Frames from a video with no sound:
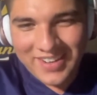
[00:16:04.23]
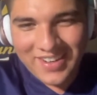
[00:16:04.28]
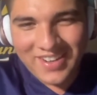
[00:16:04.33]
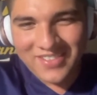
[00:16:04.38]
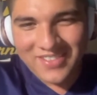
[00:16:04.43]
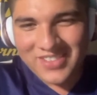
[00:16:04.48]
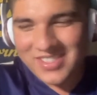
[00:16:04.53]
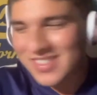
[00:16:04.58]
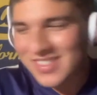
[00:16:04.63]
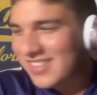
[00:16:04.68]

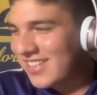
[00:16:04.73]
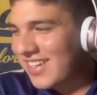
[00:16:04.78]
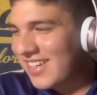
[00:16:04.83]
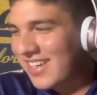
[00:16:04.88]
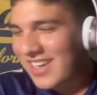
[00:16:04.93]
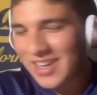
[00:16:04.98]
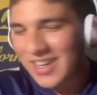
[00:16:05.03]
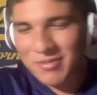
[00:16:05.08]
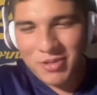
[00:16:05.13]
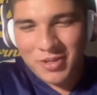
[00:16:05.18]
Obviously. I
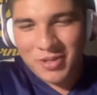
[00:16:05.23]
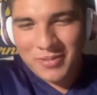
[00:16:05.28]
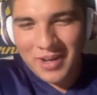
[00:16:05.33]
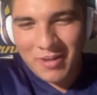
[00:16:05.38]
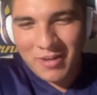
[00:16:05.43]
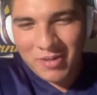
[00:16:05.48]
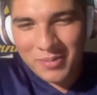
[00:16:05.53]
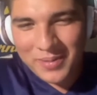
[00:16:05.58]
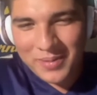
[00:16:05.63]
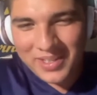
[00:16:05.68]

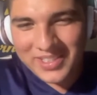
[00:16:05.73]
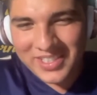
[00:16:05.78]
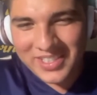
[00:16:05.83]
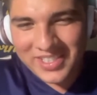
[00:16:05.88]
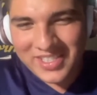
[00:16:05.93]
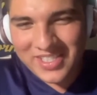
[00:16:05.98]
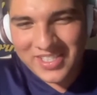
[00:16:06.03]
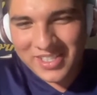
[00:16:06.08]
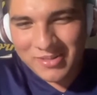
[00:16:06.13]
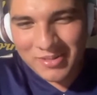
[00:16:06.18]
want to be in
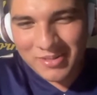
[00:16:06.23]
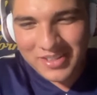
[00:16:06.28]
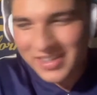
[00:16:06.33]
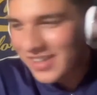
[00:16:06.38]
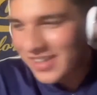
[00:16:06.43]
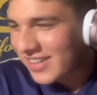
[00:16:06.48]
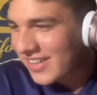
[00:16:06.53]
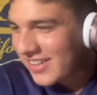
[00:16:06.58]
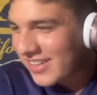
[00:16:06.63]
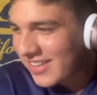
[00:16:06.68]
DC one
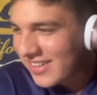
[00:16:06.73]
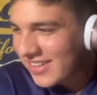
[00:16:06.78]
day.